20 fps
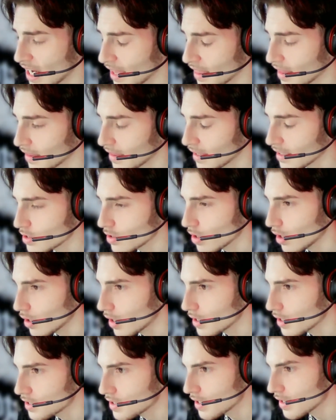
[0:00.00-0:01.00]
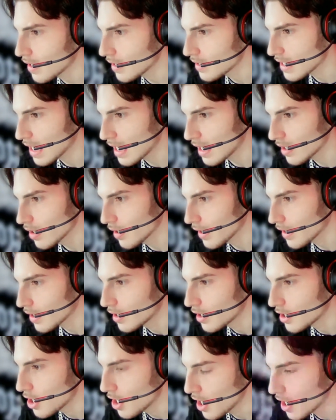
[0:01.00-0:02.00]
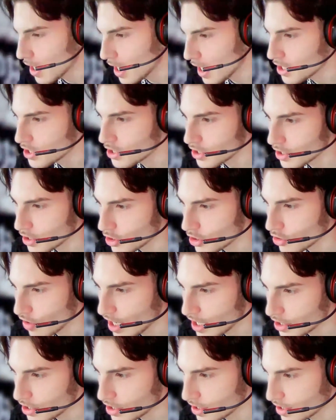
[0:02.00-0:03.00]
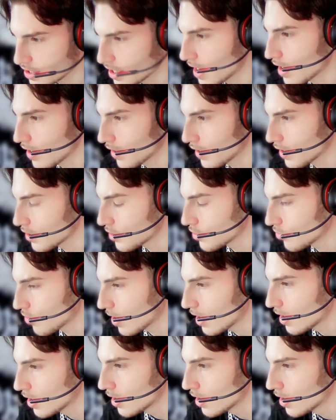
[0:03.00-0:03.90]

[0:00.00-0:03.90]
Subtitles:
and then that's kind of like a agent attraction side of things, right?